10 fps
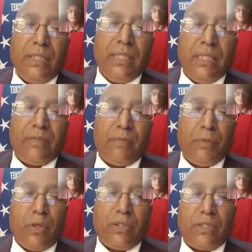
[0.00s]
is from
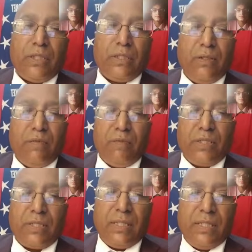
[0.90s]
Georgetown
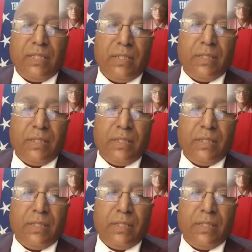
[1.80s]
University.